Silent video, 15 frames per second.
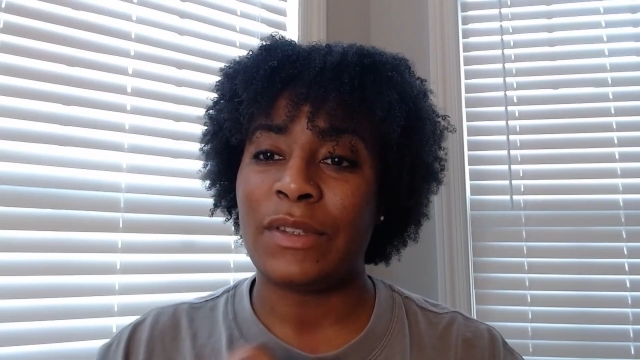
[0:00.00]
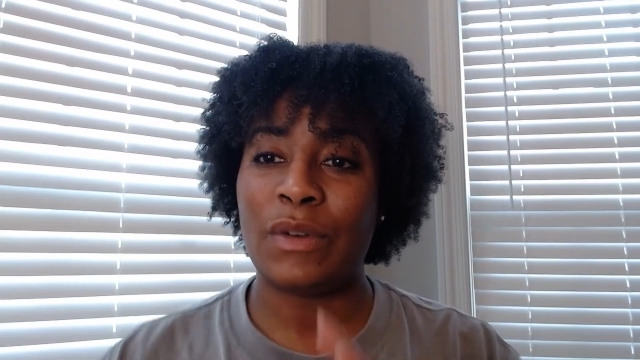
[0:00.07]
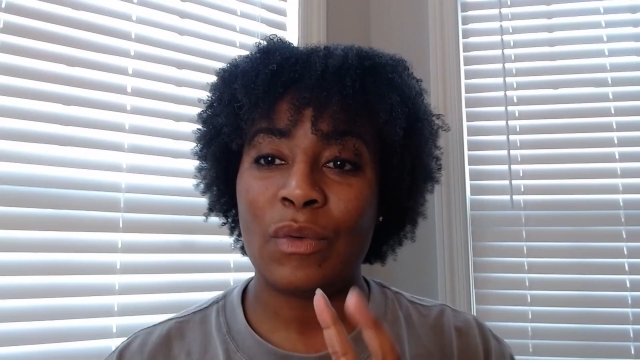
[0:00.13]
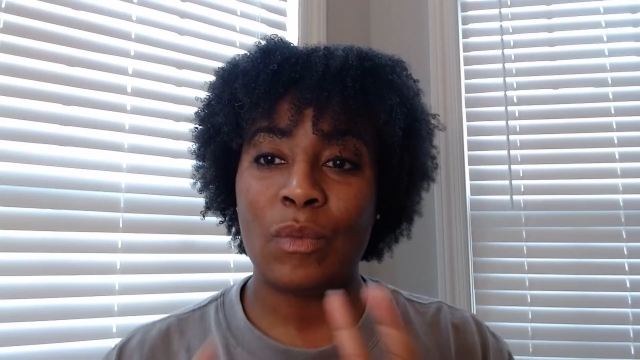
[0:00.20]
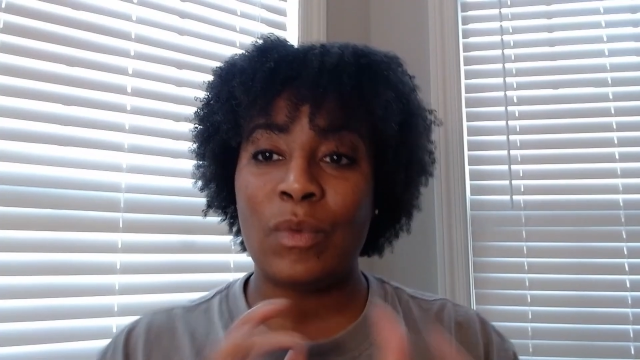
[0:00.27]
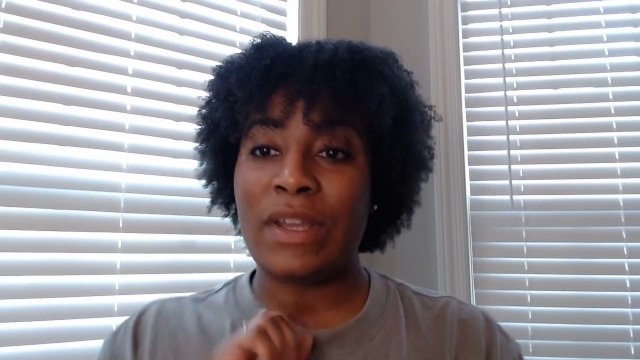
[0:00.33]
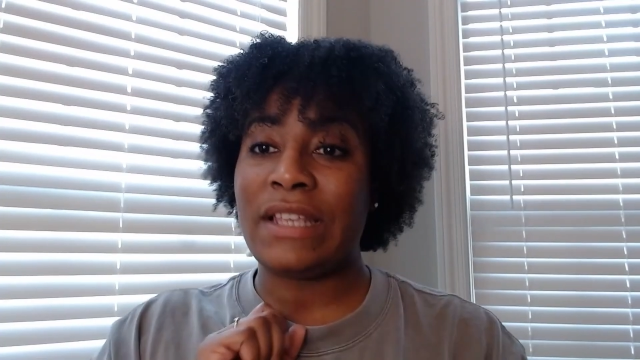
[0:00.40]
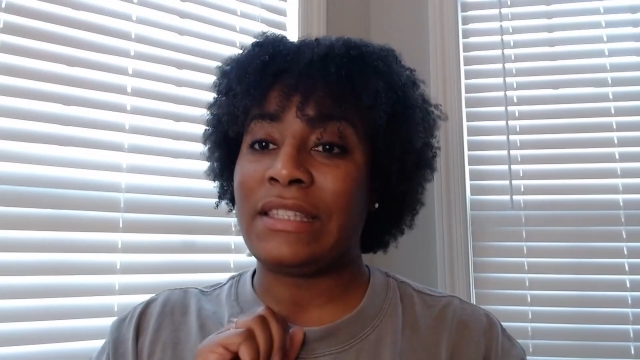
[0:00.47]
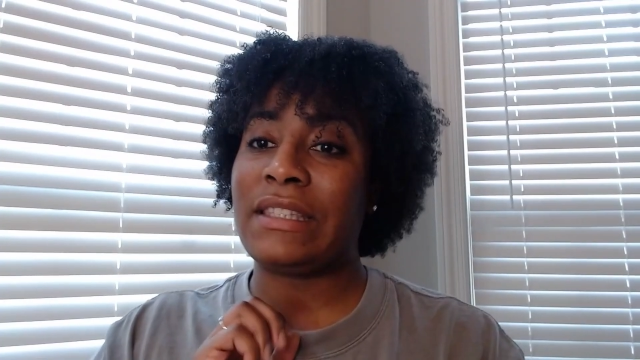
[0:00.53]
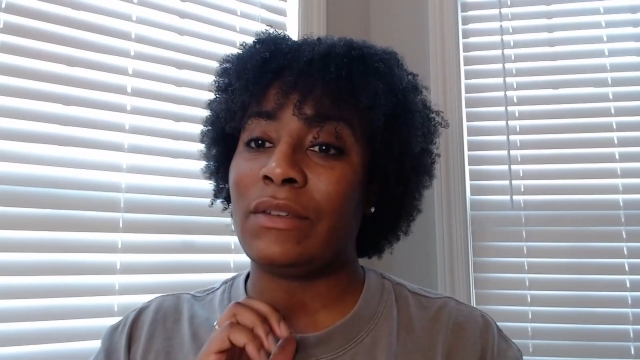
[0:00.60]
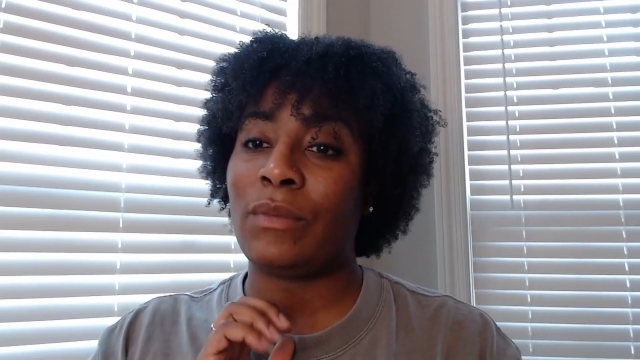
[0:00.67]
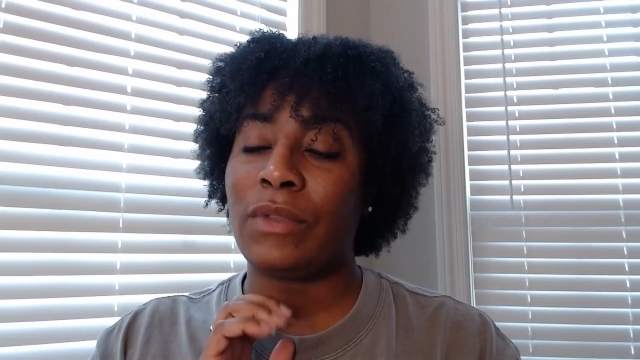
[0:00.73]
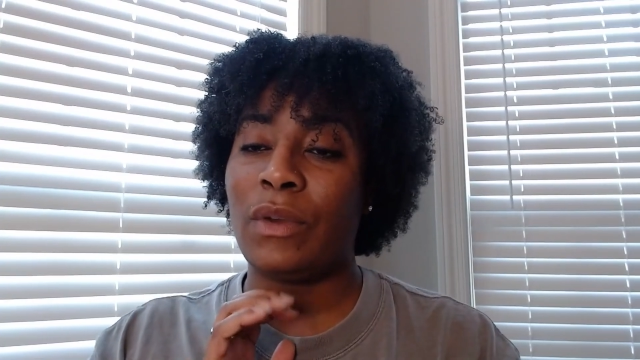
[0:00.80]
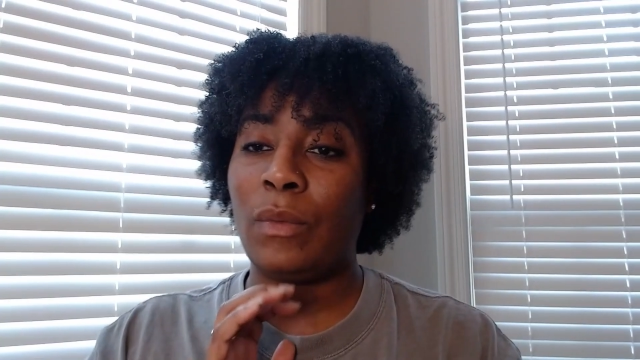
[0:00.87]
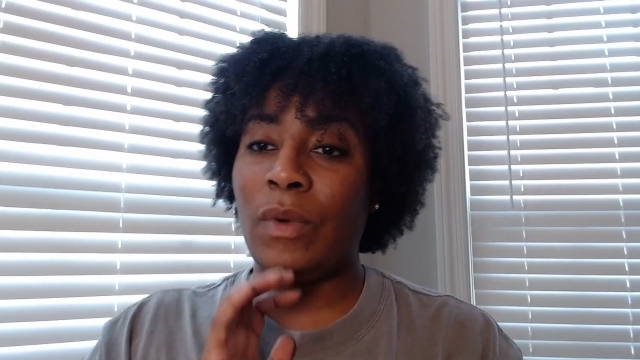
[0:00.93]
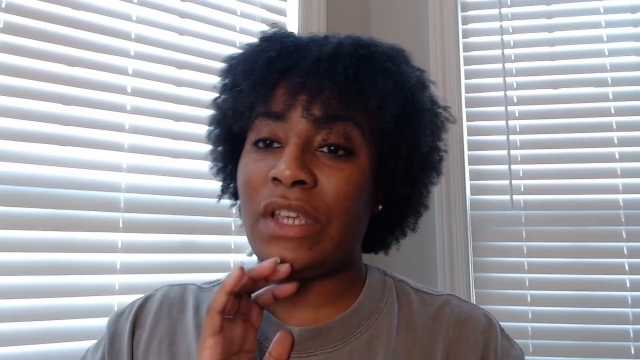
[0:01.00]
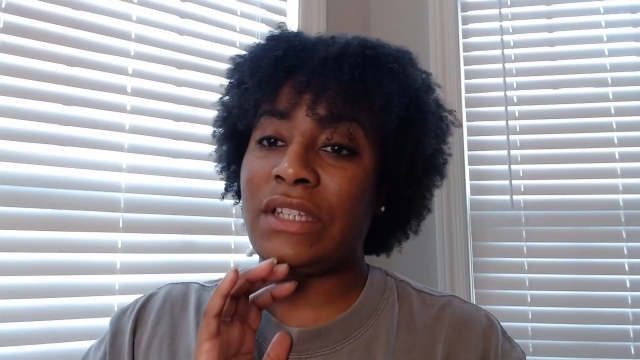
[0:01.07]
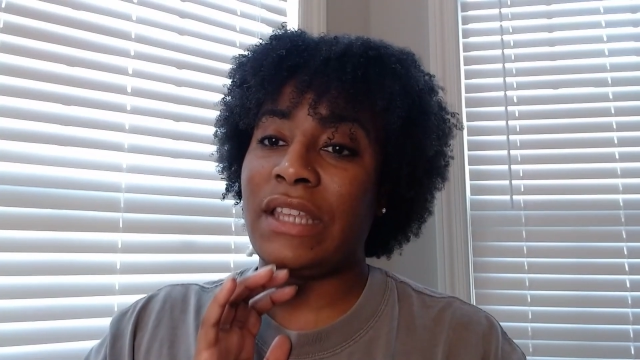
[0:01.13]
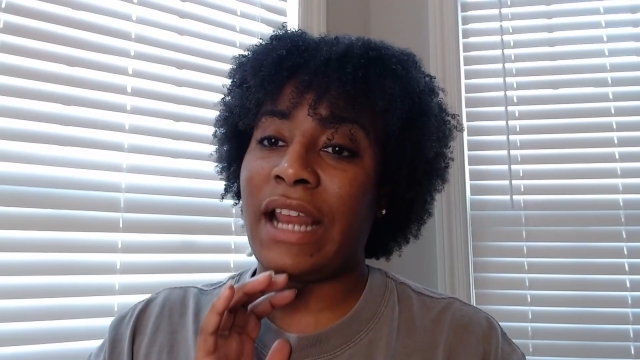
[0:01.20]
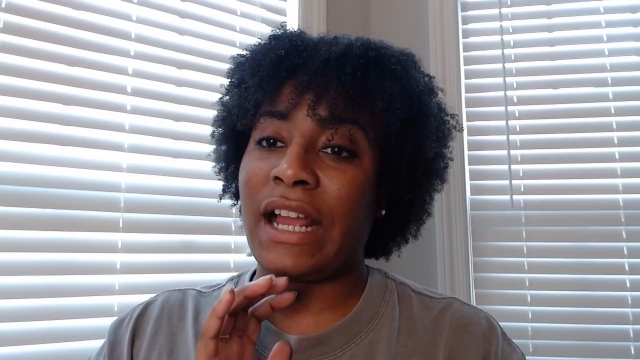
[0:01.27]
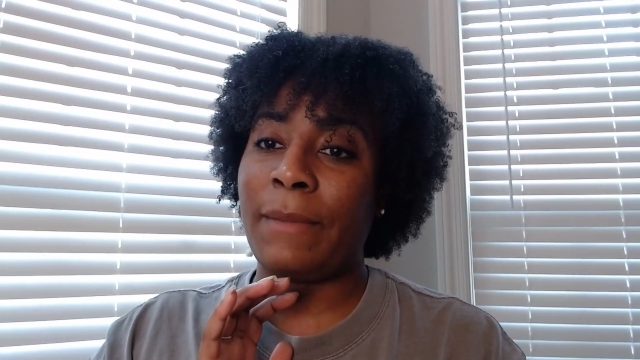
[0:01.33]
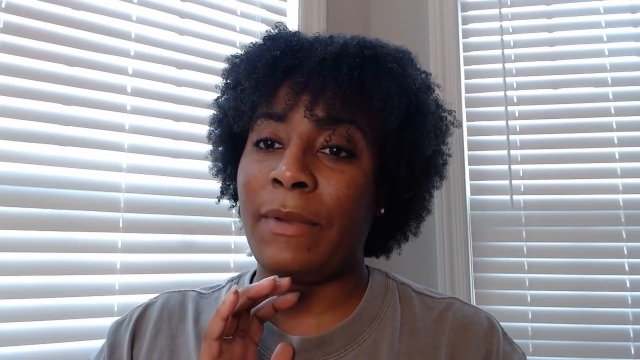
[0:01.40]
and the wish
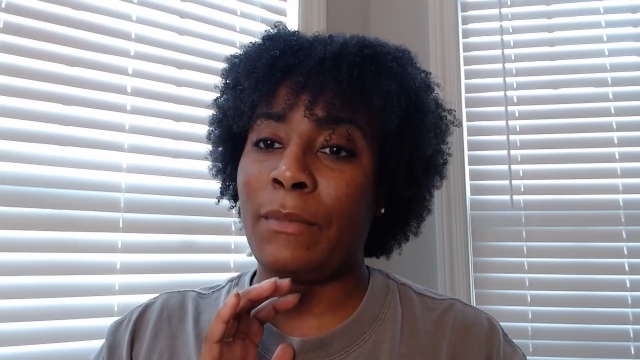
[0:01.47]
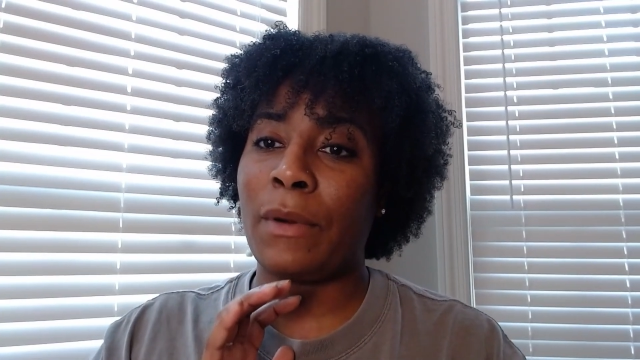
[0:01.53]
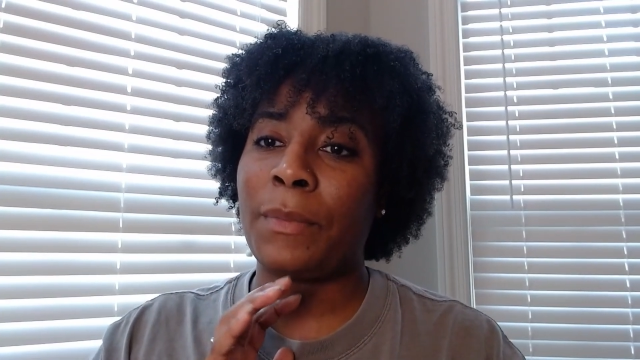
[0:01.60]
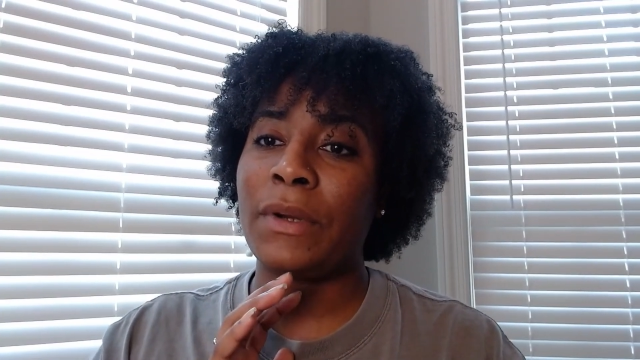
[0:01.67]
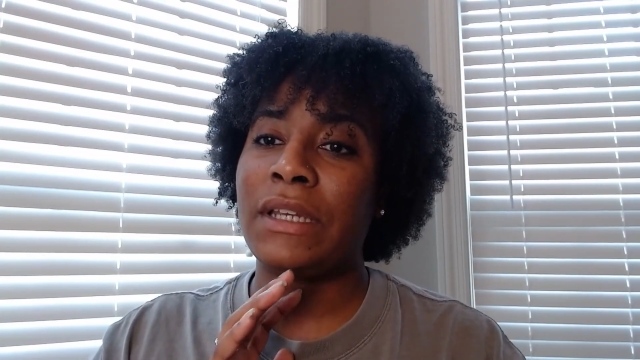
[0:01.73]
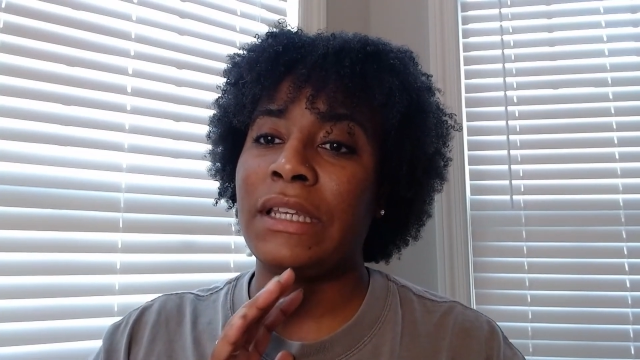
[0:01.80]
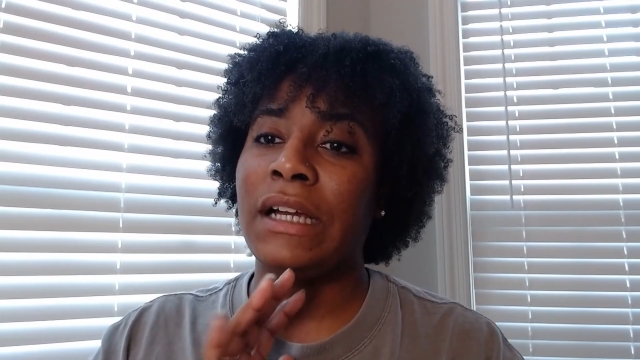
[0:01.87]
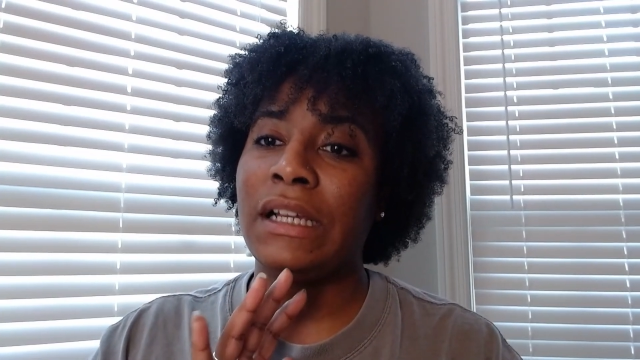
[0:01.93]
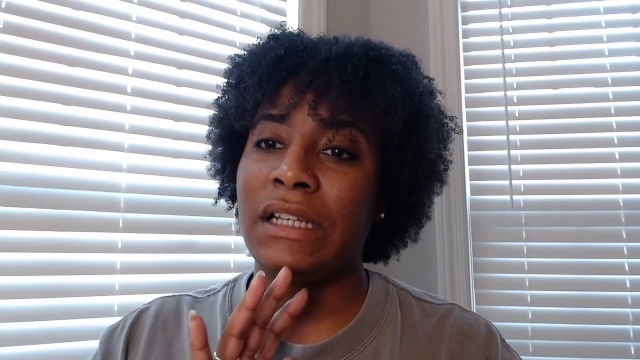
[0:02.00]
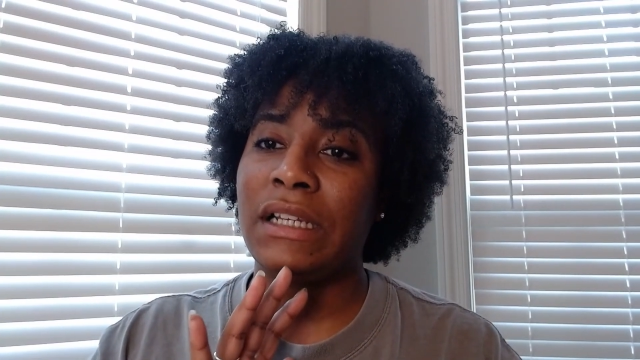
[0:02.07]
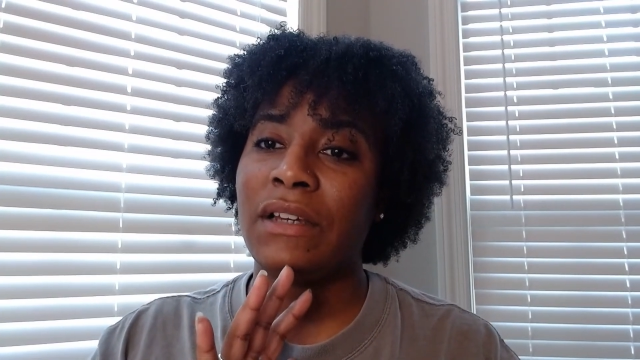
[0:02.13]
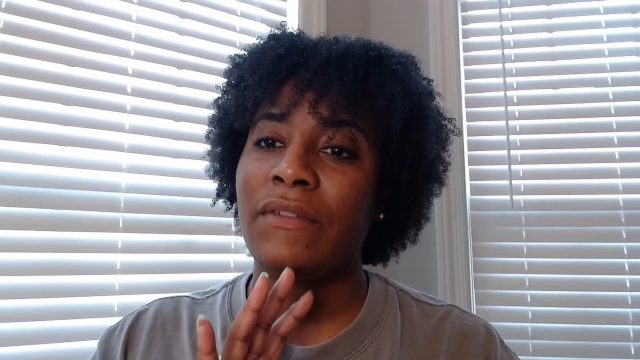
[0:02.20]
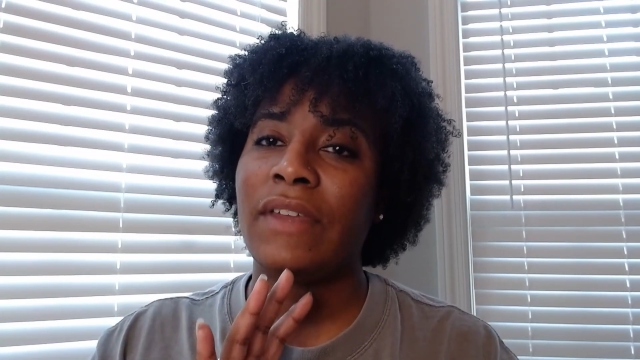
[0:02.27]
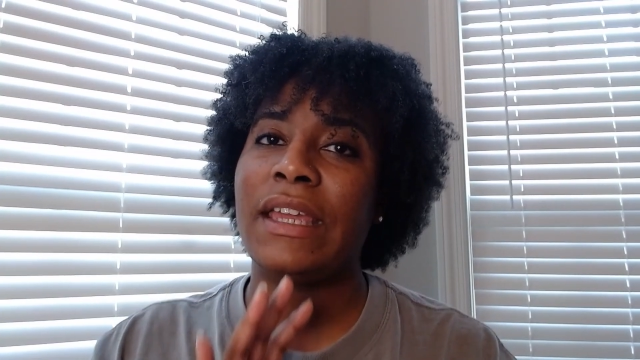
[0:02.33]
that I could be more productive.